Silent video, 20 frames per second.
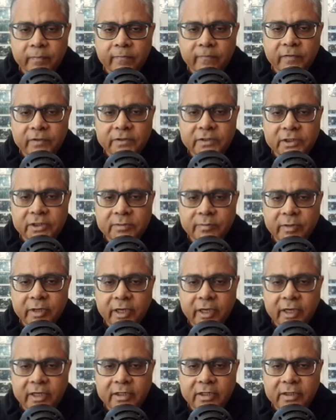physics
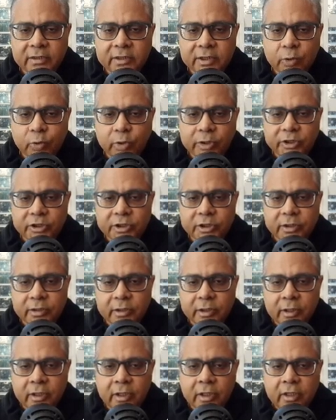behind this equation.
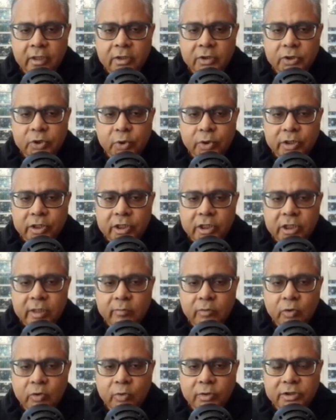So
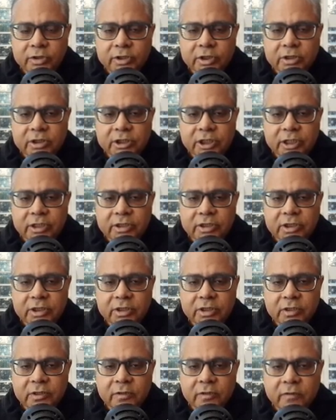dW is the change in
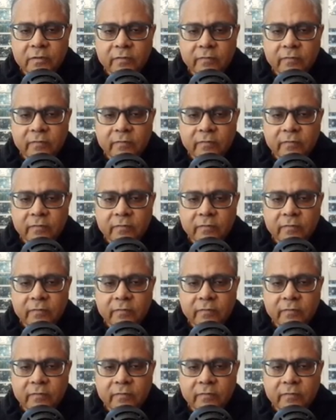the